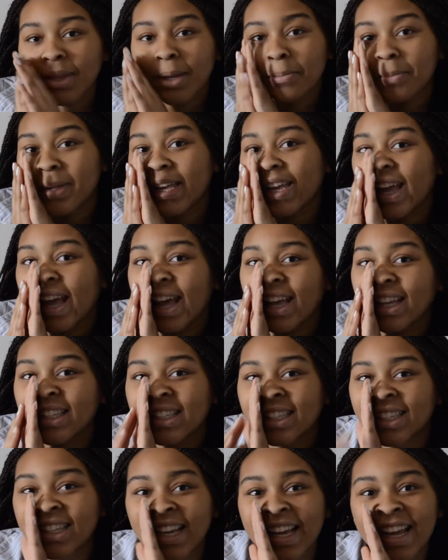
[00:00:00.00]

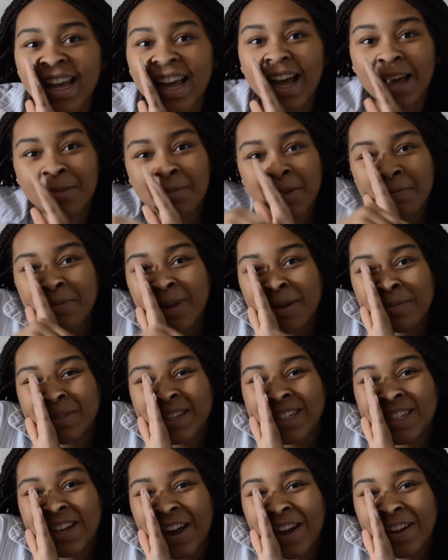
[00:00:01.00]
P.S. I'm in my
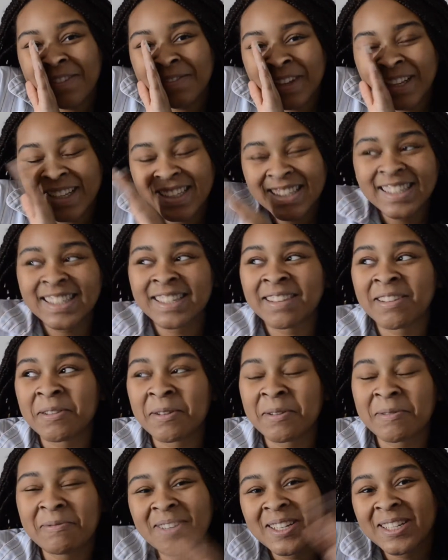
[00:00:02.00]
pajamas.
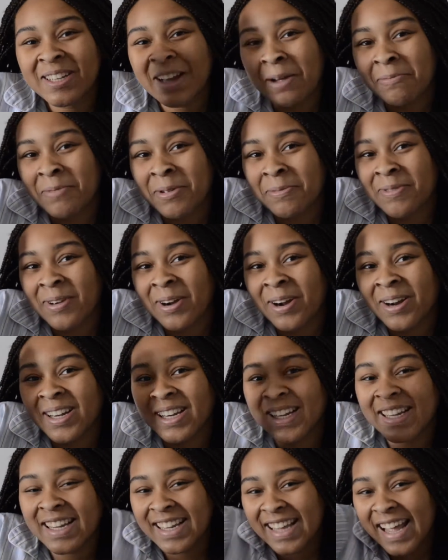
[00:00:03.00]
Pajama
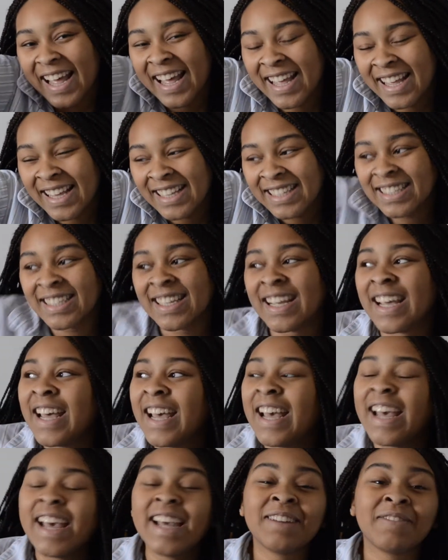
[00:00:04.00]
party, yes!
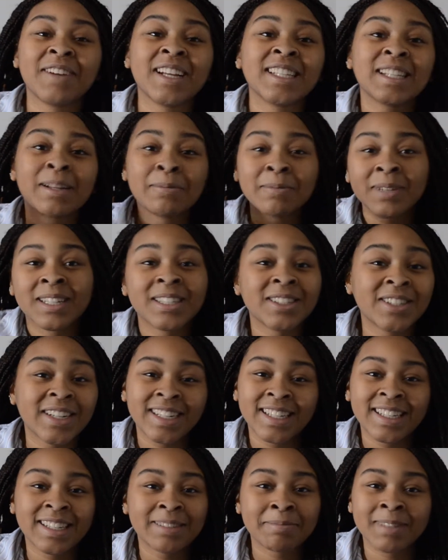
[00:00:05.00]
Anyways, I'm gonna try
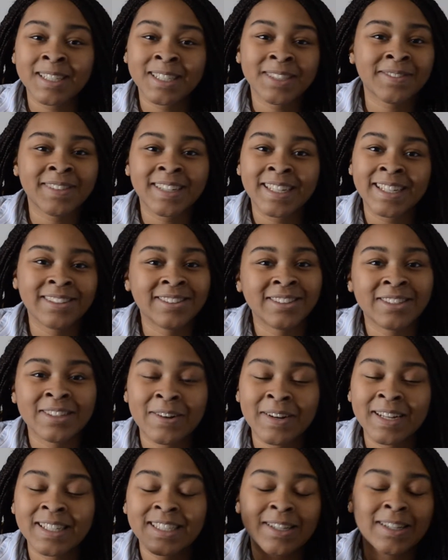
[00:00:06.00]
to keep this video
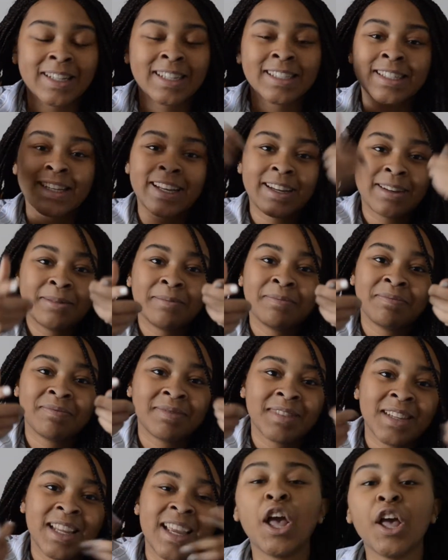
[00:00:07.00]
short, so let's go.
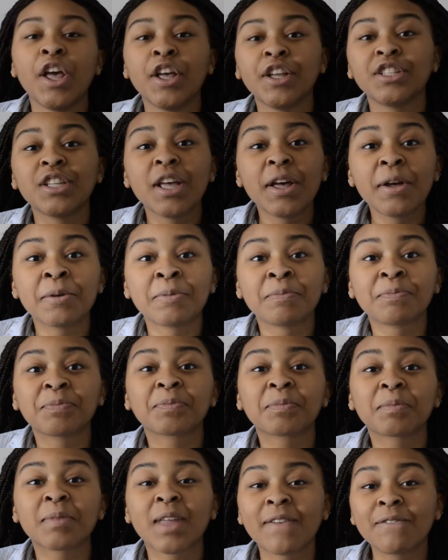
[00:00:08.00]
So,
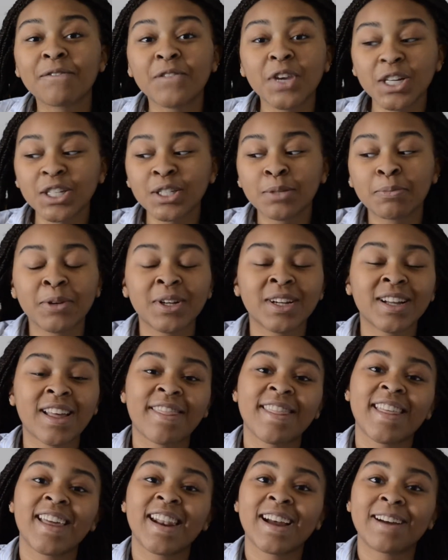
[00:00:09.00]
first
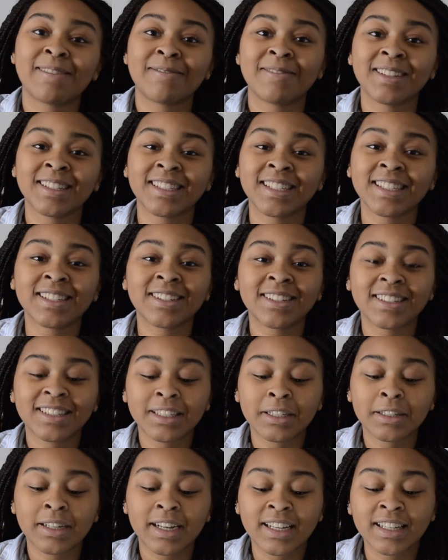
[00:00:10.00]
book that I want to talk to
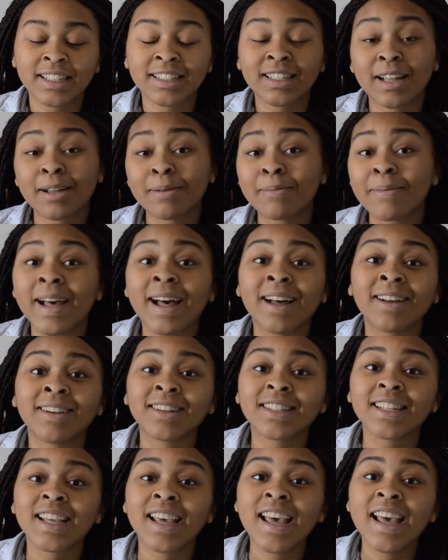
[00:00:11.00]
you guys
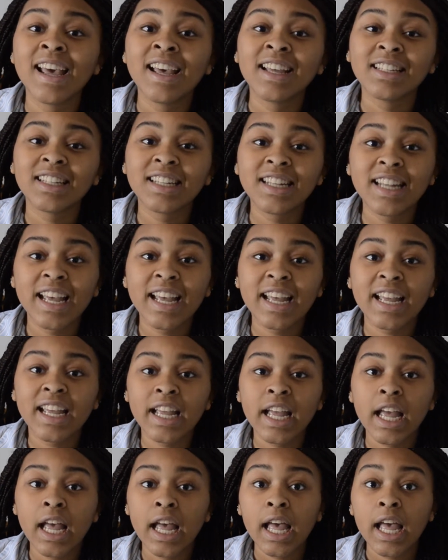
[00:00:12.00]
about today
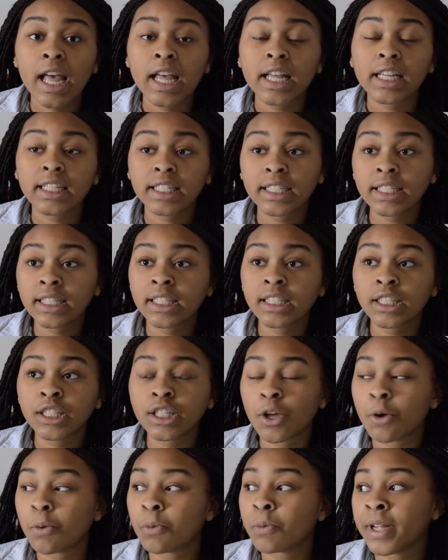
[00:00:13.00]
is
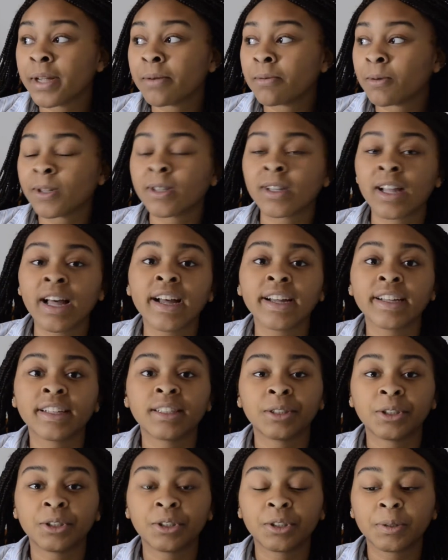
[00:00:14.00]
We Were
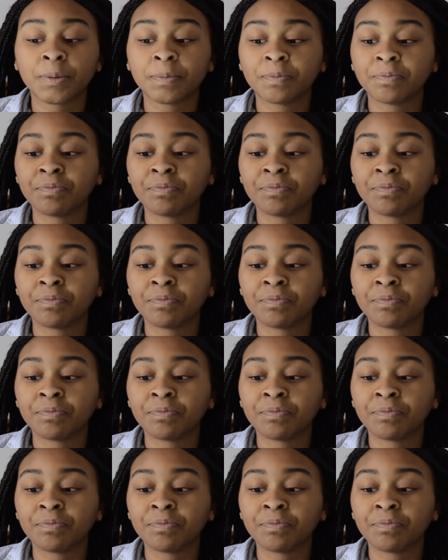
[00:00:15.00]
Liars.